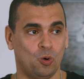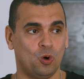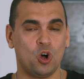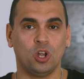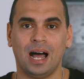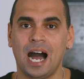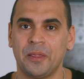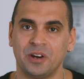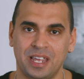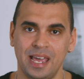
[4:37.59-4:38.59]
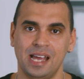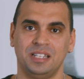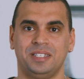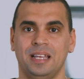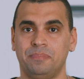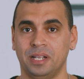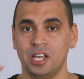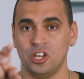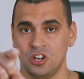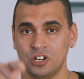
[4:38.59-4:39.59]
all other kids that
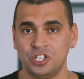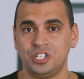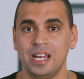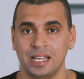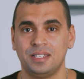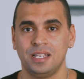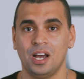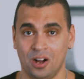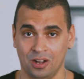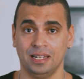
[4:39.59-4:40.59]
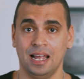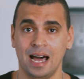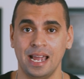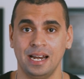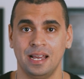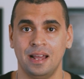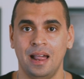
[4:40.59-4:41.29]
play your shit online.